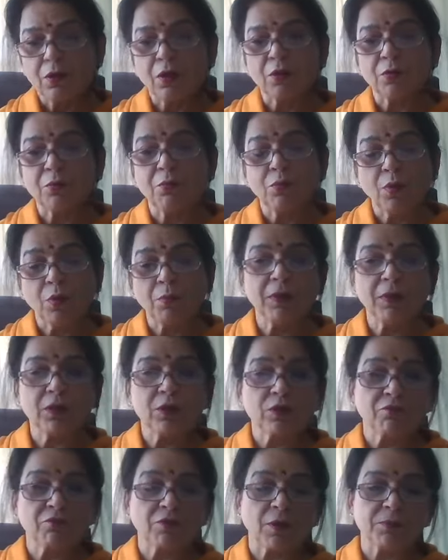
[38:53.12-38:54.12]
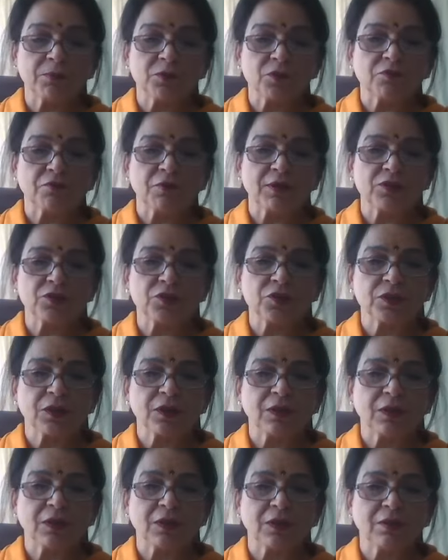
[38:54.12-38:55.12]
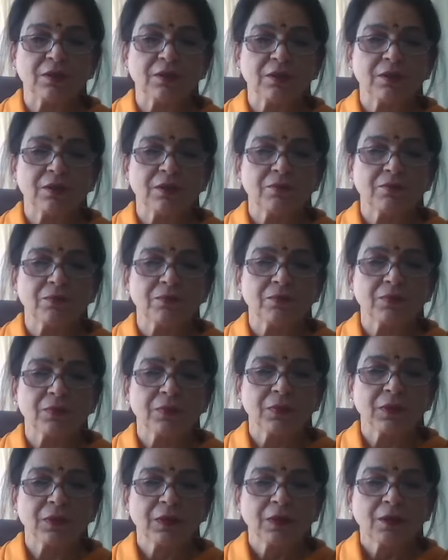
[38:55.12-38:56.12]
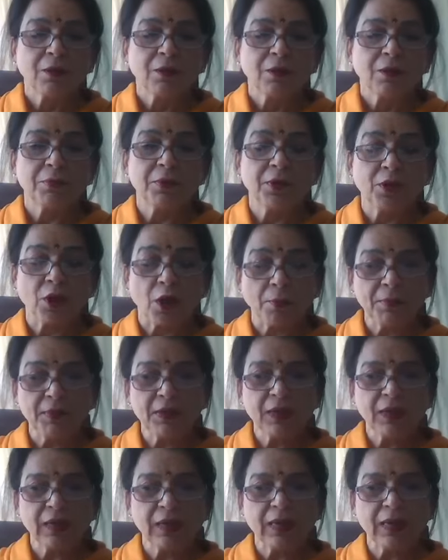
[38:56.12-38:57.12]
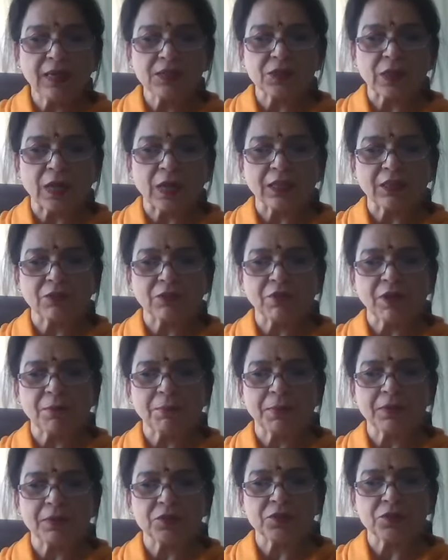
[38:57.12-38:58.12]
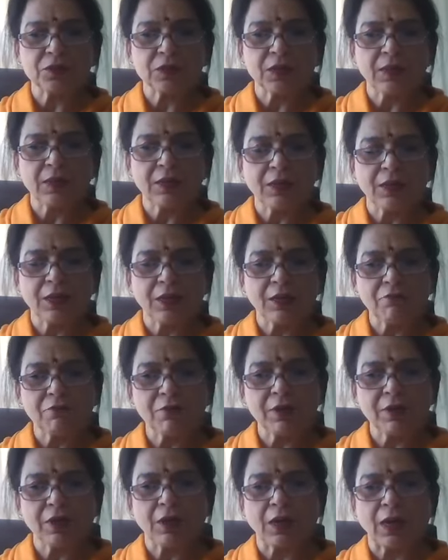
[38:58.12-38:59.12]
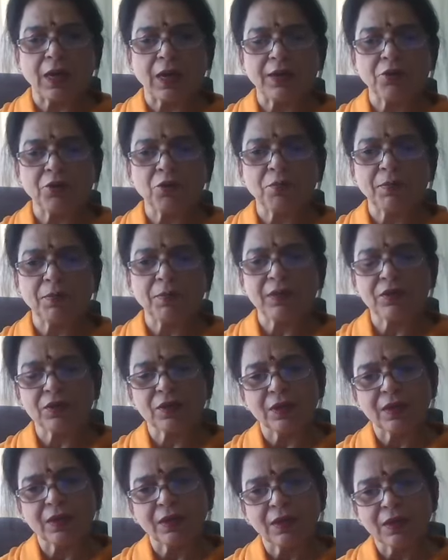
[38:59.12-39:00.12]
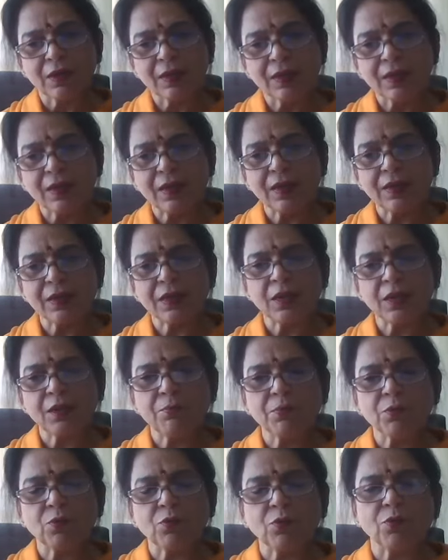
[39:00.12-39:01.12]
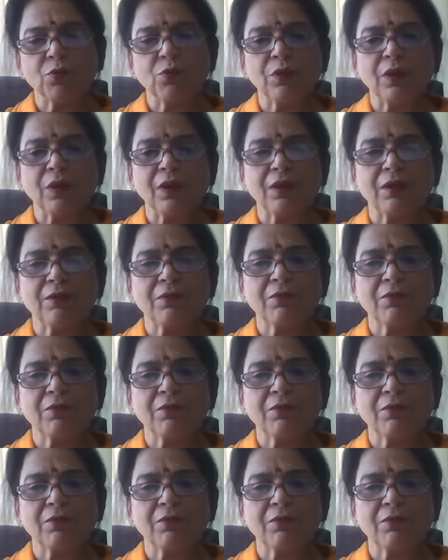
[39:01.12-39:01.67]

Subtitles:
or moment of observation. Predominantly sattvic person, even in argument, can keep cool.